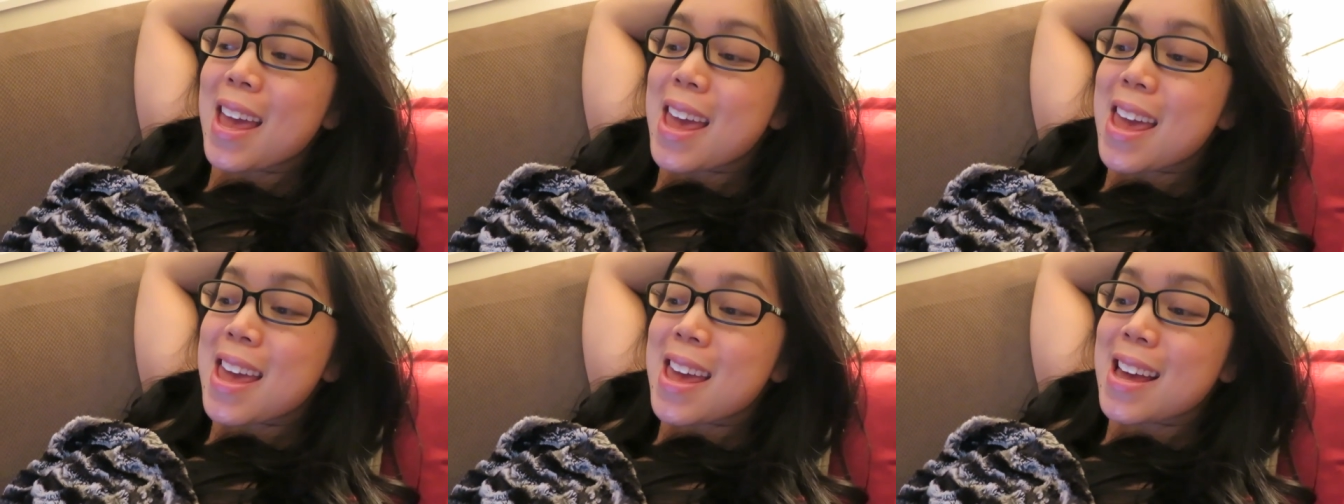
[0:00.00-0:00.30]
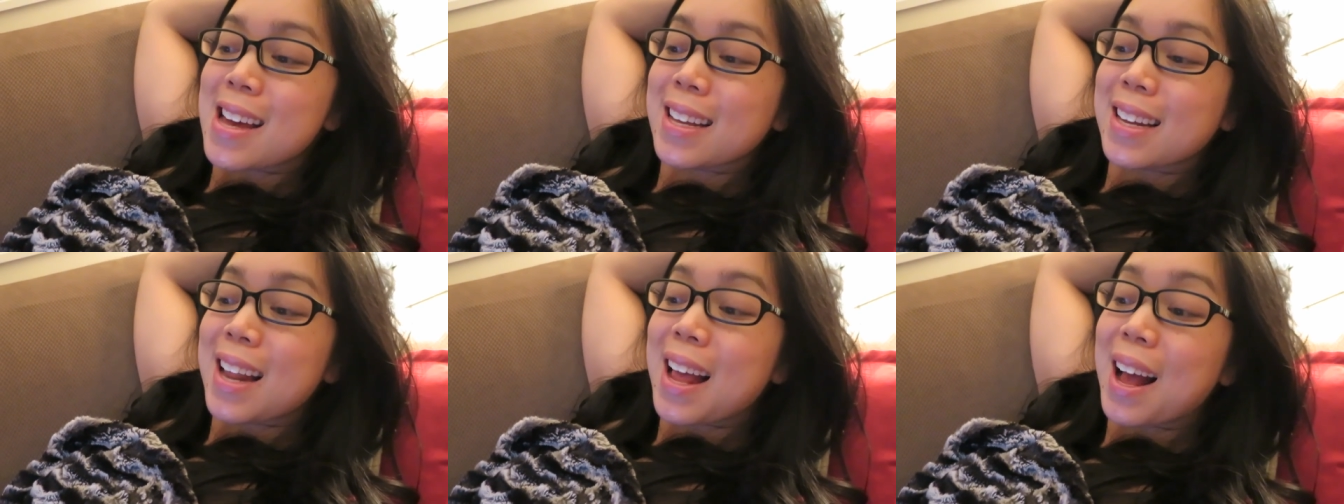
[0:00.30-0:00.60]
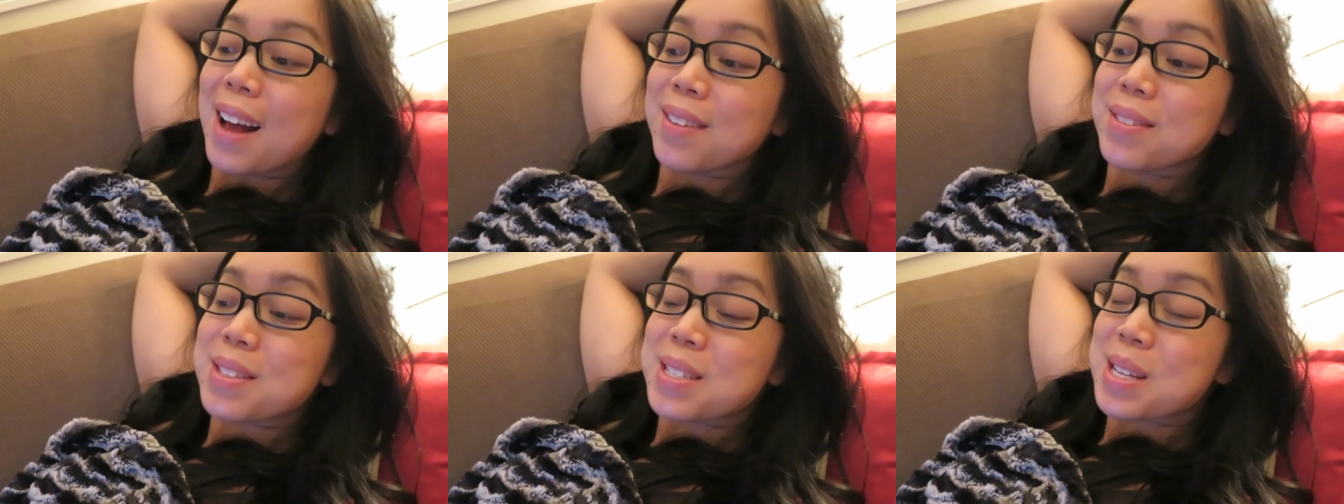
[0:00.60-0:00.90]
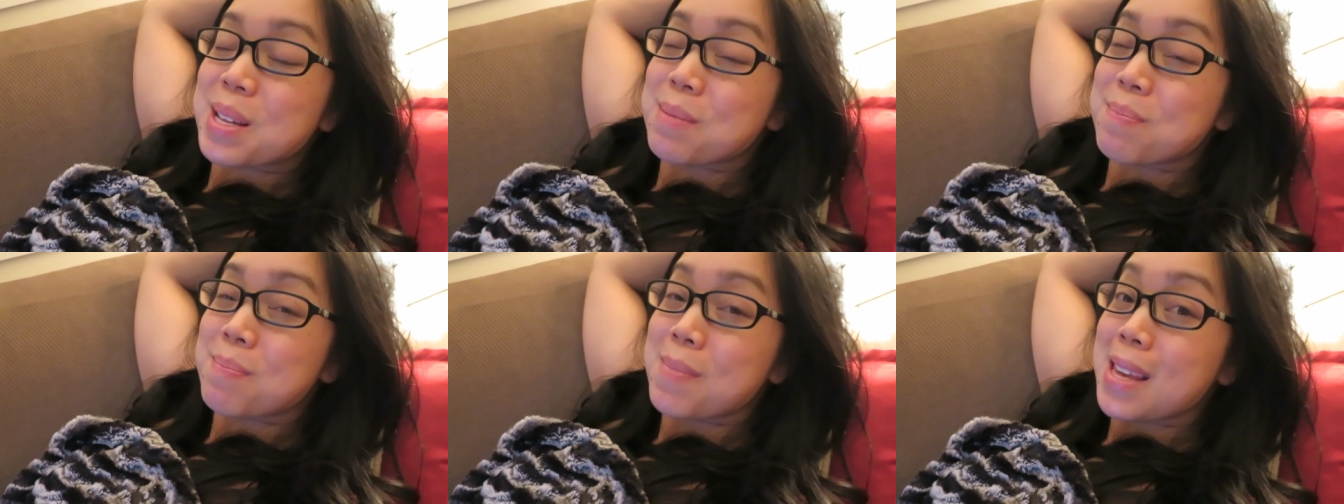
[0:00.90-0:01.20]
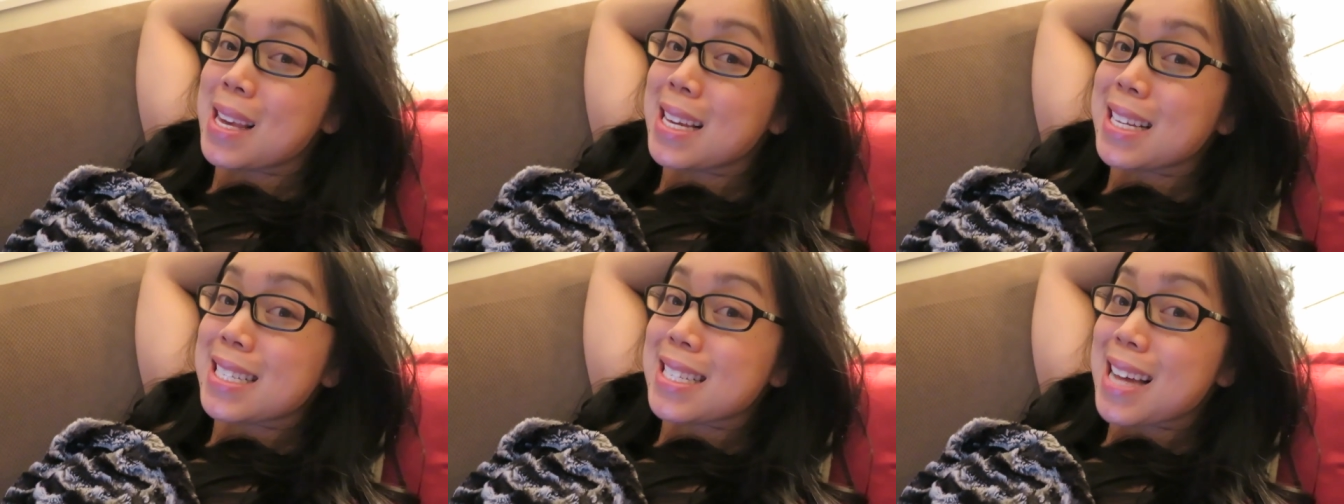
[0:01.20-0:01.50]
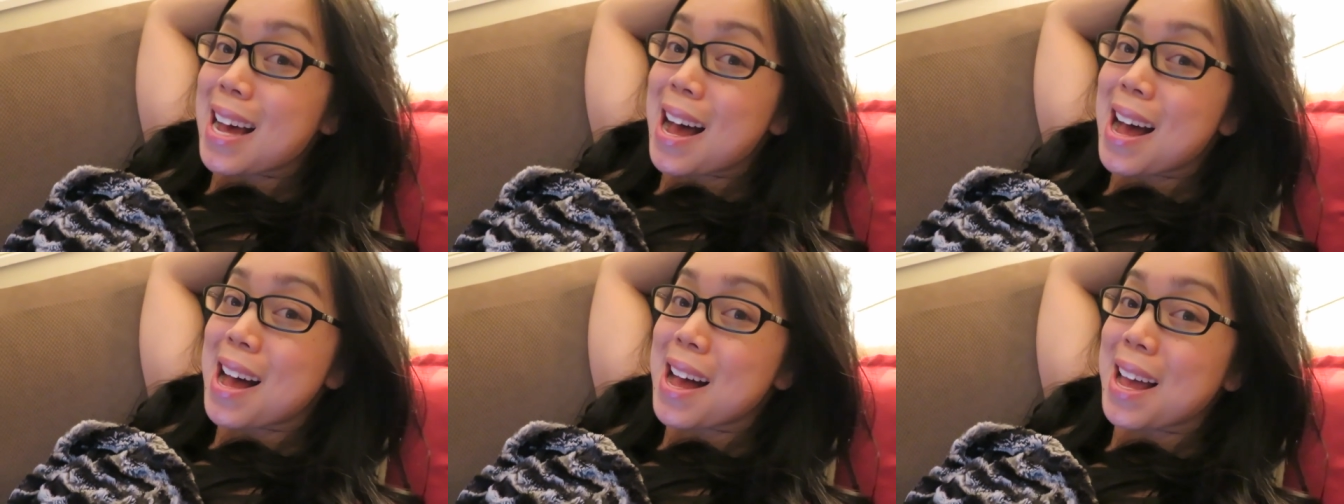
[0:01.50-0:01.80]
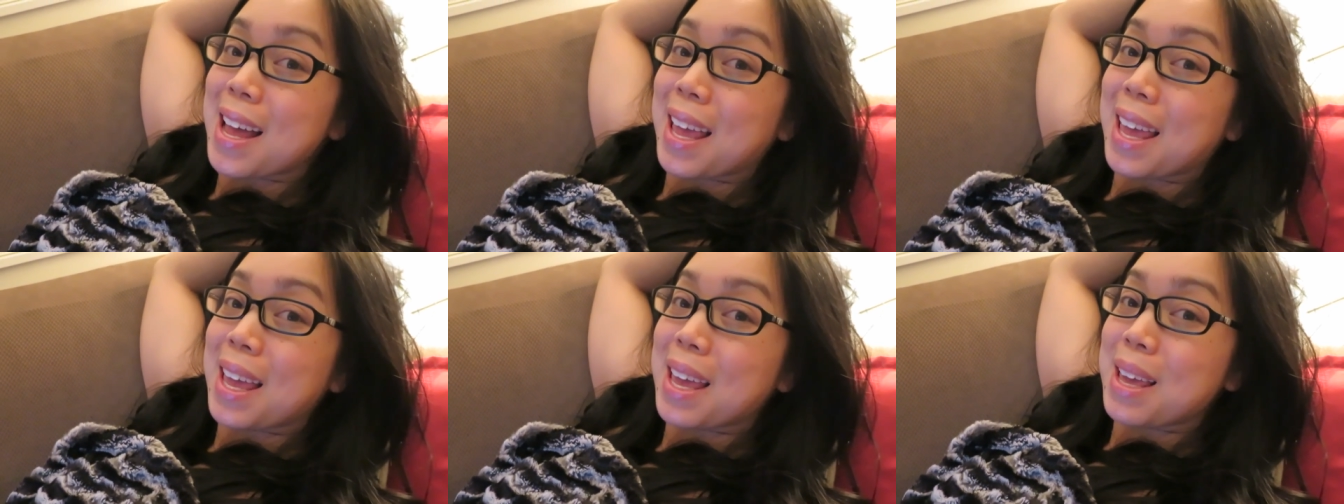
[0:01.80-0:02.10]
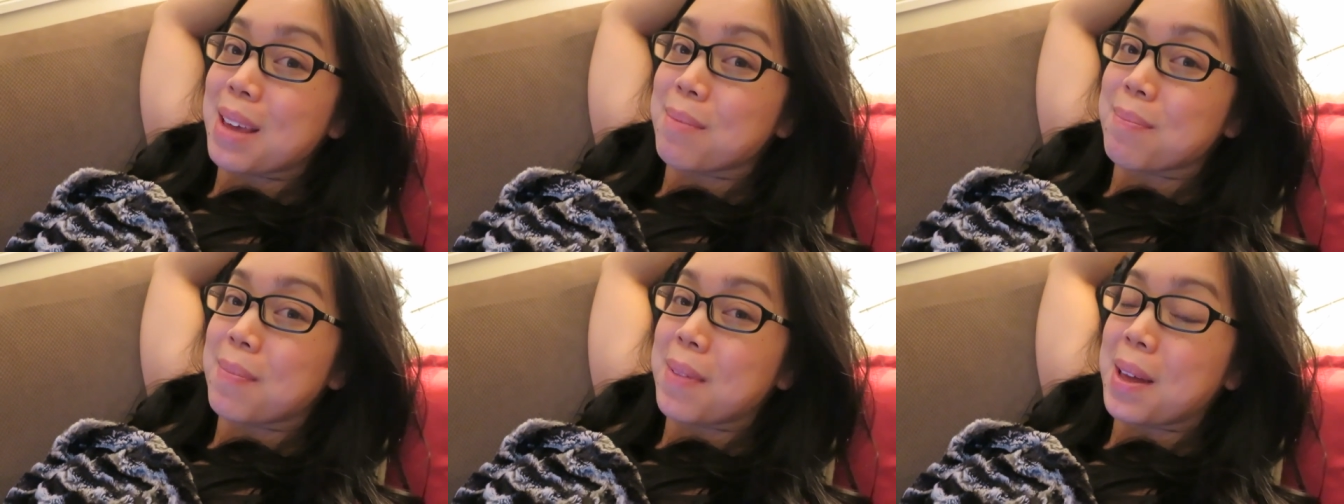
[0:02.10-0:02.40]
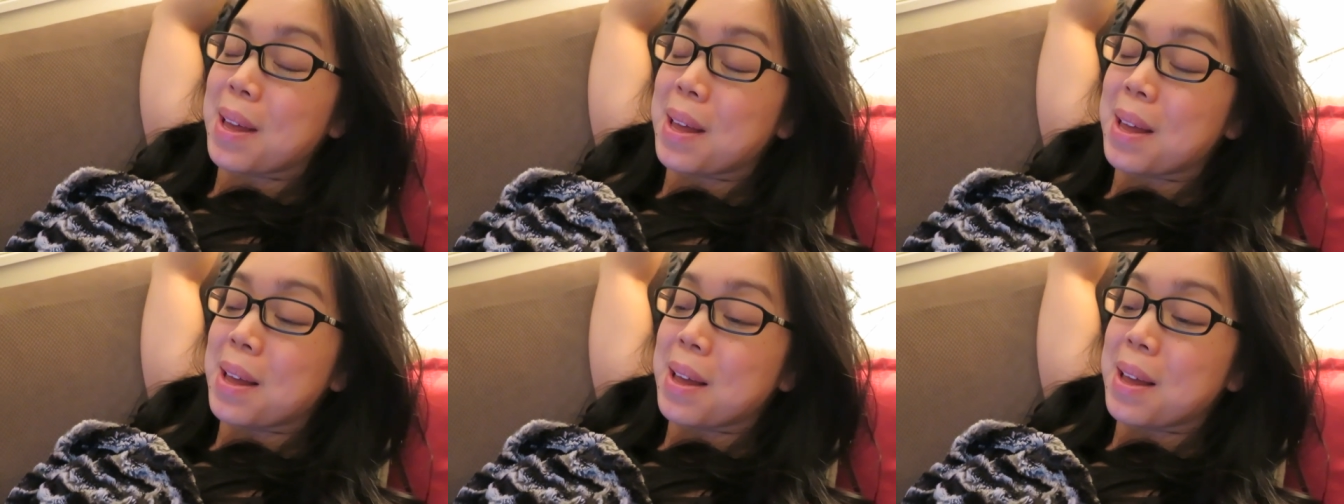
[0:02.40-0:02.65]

and have some me time.